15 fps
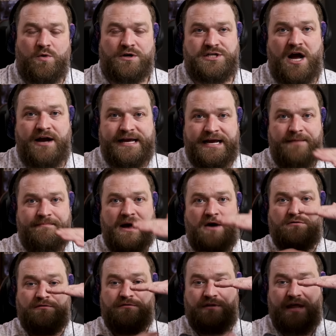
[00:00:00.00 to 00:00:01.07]
We're talking
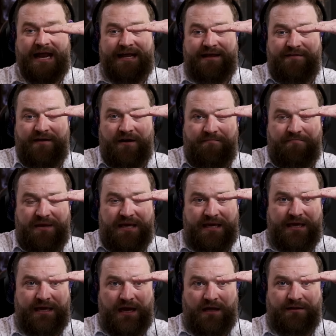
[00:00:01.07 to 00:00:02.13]
about letting there
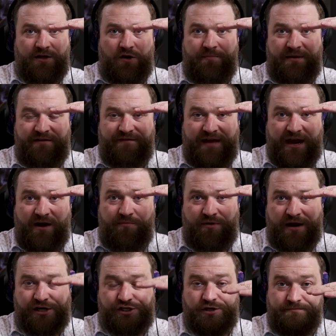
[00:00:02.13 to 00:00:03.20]
be a little bit of air
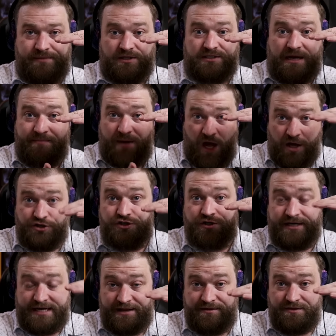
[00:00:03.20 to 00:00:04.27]
pressure build up
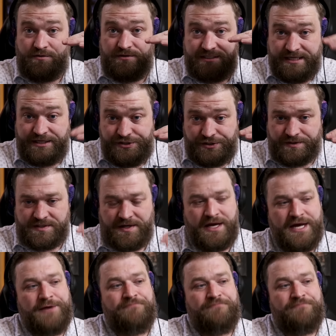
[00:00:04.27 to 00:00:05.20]
underneath those tissues.